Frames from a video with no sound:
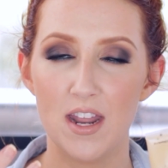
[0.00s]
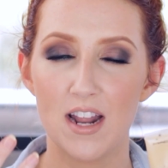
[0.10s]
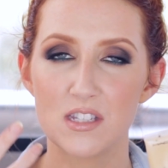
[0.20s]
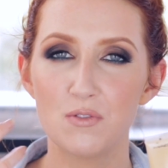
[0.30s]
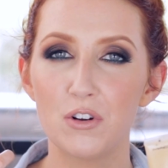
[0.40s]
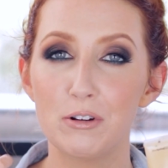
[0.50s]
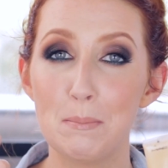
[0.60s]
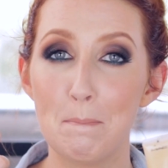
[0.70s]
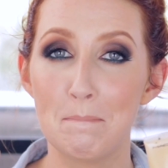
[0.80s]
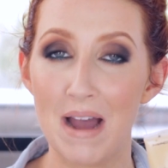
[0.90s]
It has a very
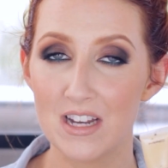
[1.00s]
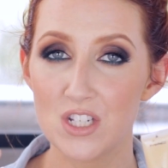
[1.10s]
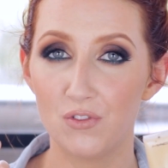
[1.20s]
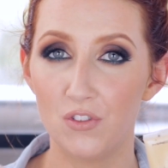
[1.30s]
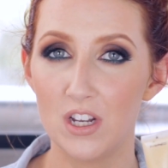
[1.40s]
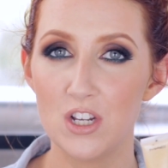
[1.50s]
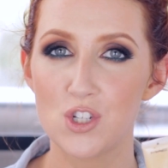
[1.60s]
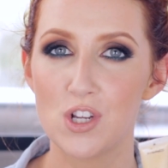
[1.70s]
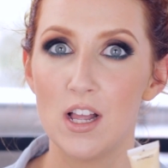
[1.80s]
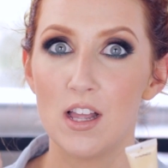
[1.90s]
matte
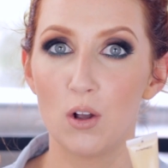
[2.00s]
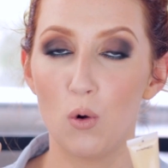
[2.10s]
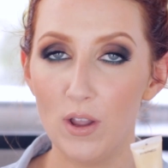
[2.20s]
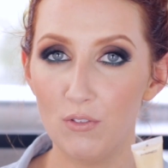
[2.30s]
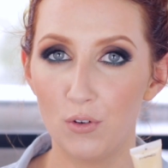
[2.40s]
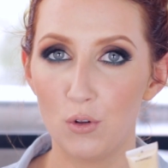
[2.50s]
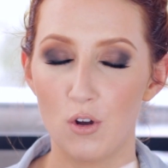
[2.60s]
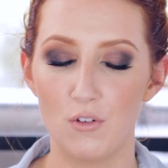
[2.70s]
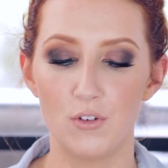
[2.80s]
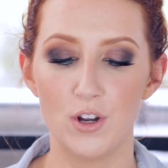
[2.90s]
finish, quite full
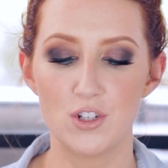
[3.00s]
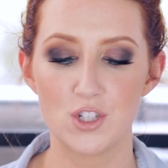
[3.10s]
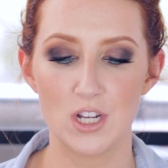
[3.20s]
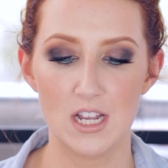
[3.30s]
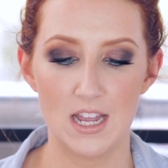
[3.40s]
coverage.